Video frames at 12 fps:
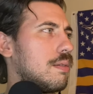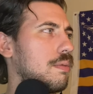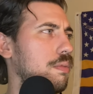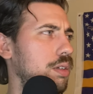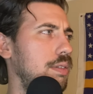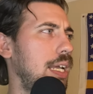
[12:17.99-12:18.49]

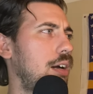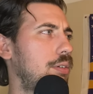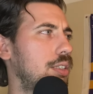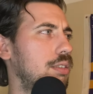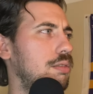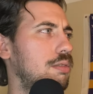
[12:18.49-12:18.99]
Well, now
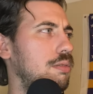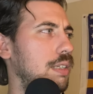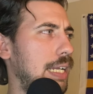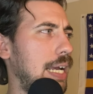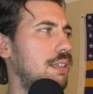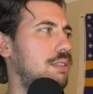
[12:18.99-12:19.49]
it is.
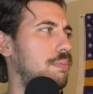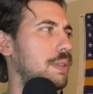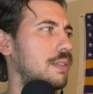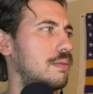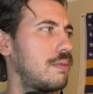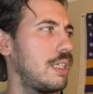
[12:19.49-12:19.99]
It has to
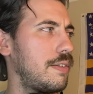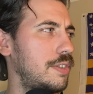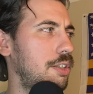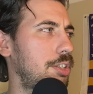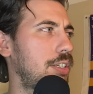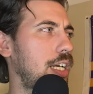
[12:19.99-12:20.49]
be. Even
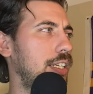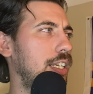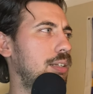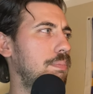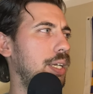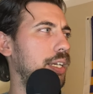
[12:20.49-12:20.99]
though you're not
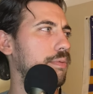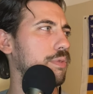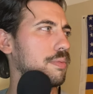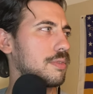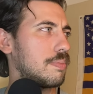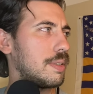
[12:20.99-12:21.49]
getting paid
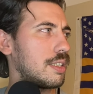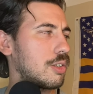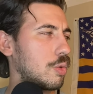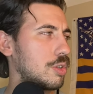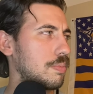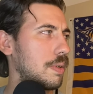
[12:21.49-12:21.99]
to be the
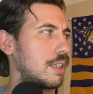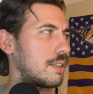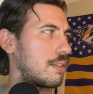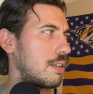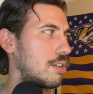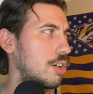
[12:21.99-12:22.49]

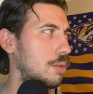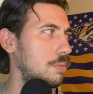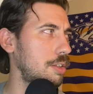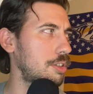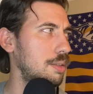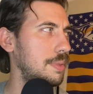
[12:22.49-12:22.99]
correspondent of the Home
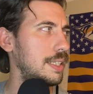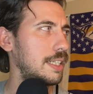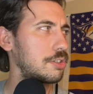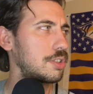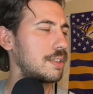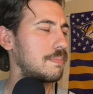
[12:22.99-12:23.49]
Run Derby
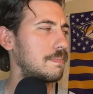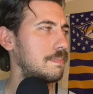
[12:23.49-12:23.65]
next year.